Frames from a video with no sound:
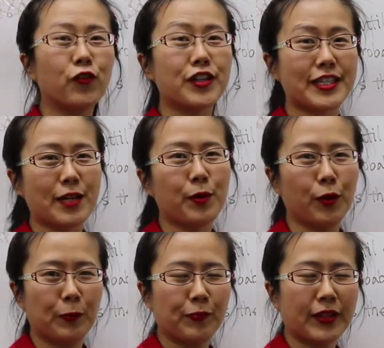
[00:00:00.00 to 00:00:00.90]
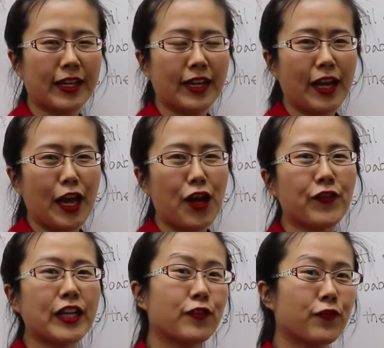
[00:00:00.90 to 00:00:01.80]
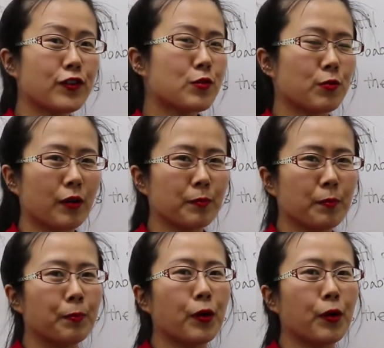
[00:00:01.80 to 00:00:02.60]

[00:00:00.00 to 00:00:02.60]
For example, if in the first round,